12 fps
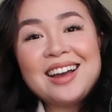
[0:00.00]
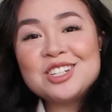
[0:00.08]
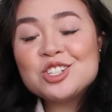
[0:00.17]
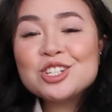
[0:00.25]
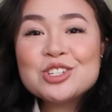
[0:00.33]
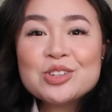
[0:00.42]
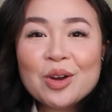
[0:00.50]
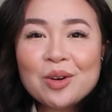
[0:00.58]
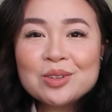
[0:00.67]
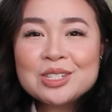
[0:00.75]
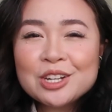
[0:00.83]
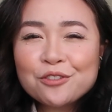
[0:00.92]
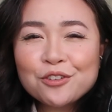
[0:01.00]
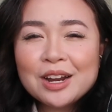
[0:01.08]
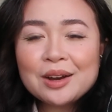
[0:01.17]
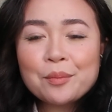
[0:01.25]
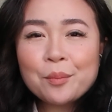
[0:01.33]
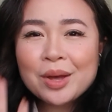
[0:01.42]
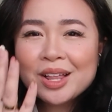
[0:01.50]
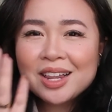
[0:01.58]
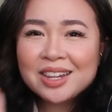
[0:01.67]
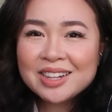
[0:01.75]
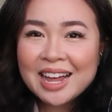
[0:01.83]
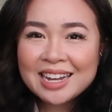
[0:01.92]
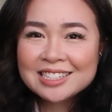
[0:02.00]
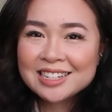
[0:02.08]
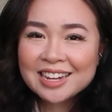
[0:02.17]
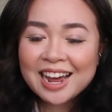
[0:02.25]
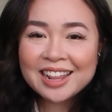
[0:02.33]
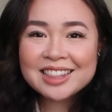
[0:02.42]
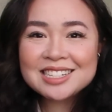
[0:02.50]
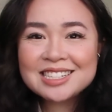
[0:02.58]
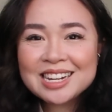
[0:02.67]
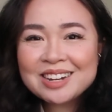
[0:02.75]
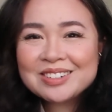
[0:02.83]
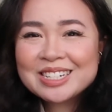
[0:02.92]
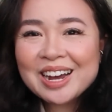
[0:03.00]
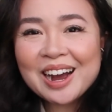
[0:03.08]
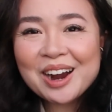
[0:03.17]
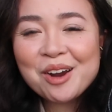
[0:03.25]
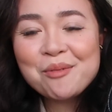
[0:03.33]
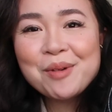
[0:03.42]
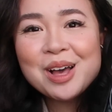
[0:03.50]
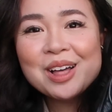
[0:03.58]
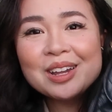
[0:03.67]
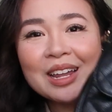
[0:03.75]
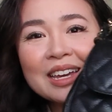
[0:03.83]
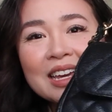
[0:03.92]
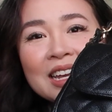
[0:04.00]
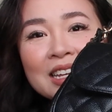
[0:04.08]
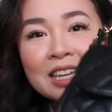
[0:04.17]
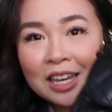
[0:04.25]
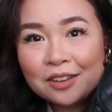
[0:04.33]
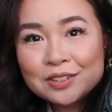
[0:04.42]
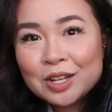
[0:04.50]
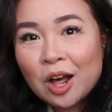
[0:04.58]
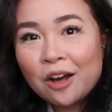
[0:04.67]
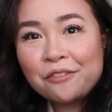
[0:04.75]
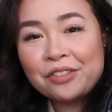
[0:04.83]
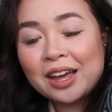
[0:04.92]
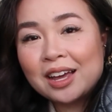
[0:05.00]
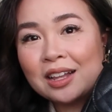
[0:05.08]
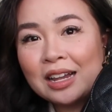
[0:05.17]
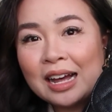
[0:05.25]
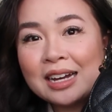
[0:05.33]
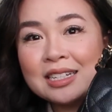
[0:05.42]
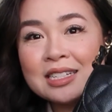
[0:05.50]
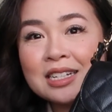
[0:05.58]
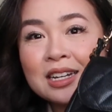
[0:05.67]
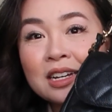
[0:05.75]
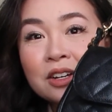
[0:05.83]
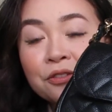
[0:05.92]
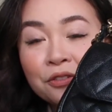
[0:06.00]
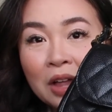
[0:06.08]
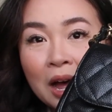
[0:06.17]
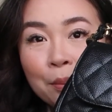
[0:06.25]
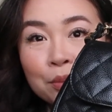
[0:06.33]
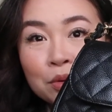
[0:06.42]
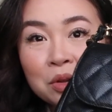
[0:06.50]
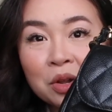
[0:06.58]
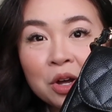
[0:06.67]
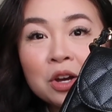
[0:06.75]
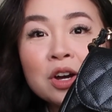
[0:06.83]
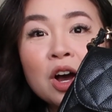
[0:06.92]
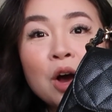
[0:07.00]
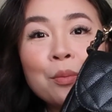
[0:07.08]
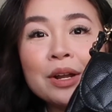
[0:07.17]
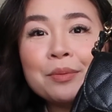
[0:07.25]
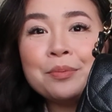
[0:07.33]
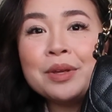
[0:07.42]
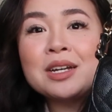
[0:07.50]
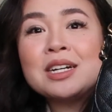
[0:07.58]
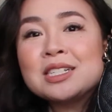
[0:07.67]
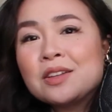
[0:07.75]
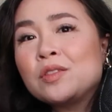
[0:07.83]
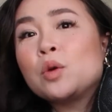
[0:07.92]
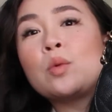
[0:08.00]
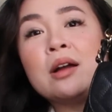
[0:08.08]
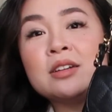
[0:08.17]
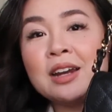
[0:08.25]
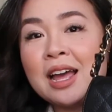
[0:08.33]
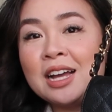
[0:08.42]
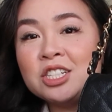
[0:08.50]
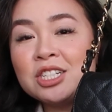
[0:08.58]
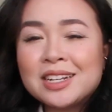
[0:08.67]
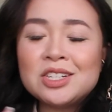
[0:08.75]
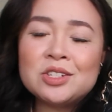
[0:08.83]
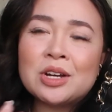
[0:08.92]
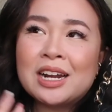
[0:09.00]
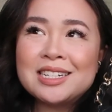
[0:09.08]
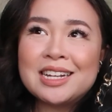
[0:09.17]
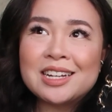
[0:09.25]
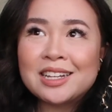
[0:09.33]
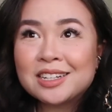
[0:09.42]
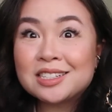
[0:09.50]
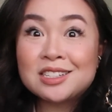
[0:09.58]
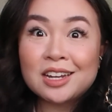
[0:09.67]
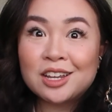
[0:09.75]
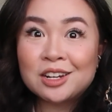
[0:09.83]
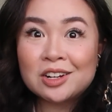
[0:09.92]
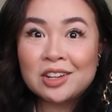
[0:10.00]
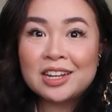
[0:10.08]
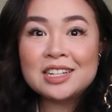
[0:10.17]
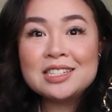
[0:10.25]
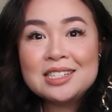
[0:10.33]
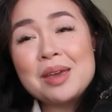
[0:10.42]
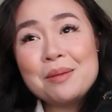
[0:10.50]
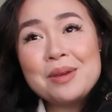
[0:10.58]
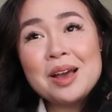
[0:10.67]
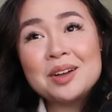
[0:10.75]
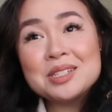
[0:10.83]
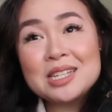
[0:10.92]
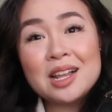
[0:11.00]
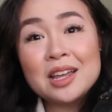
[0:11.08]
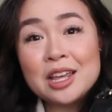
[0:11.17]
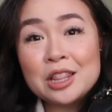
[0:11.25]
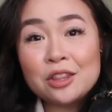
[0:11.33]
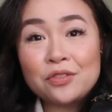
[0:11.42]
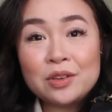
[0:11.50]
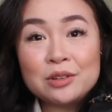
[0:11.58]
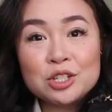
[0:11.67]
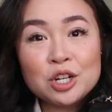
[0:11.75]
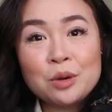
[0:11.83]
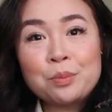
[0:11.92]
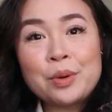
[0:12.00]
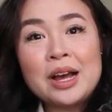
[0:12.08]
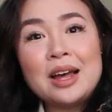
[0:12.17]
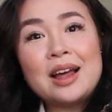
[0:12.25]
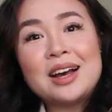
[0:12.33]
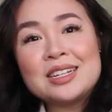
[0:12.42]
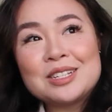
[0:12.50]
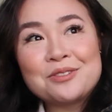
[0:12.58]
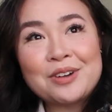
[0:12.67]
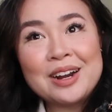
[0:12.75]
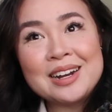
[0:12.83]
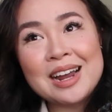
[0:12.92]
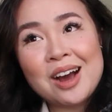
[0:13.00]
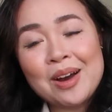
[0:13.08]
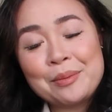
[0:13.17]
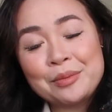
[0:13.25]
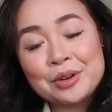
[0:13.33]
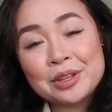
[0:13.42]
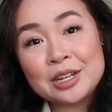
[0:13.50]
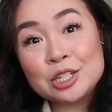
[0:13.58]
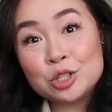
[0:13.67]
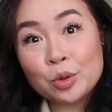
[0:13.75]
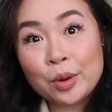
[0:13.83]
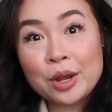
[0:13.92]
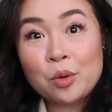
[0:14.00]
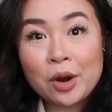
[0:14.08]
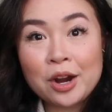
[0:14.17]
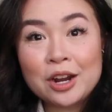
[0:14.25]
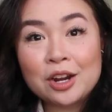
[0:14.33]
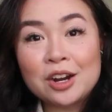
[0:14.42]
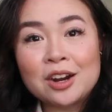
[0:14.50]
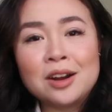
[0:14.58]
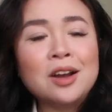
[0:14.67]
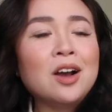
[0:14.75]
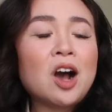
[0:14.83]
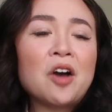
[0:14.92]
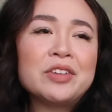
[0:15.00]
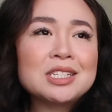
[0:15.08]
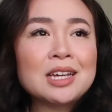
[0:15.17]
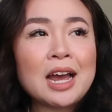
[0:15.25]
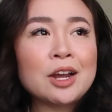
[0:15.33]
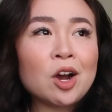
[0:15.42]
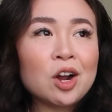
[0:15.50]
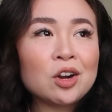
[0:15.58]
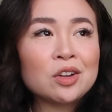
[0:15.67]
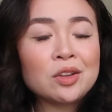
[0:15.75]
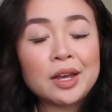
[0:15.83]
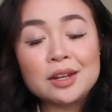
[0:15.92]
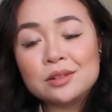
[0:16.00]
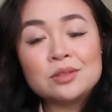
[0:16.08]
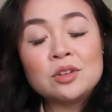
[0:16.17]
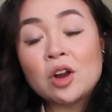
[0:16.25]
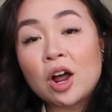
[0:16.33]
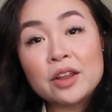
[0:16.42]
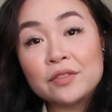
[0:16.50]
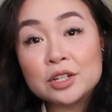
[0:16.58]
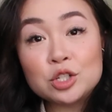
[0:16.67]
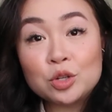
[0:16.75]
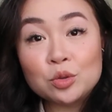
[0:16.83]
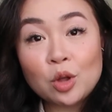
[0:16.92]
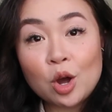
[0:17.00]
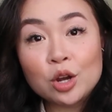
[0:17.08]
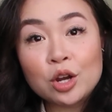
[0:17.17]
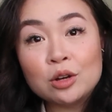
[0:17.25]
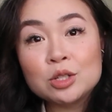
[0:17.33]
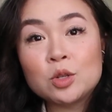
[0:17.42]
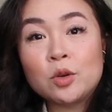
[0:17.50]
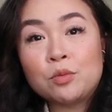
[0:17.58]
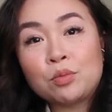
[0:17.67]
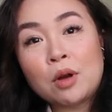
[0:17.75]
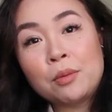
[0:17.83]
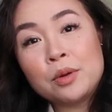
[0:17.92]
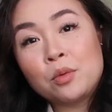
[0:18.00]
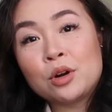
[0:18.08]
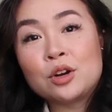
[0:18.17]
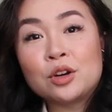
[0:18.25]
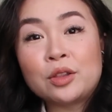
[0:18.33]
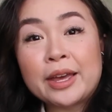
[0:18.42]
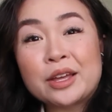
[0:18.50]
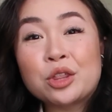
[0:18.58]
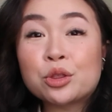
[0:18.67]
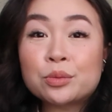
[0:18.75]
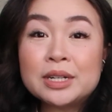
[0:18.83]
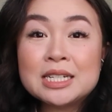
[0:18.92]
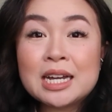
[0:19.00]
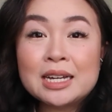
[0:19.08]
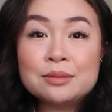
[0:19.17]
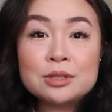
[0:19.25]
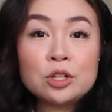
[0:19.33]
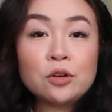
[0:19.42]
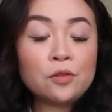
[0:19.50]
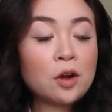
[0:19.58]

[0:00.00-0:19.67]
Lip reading: It's just so different but classic at the same time. Like it gives off that classic flap look, but because of the rounded edges, you kind of take like a second glance. Maybe I'll sell it in the future, but as of right now, I'm really enjoying wearing her. Obviously, I got her like not even too long ago, so I've probably worn her like 3 times so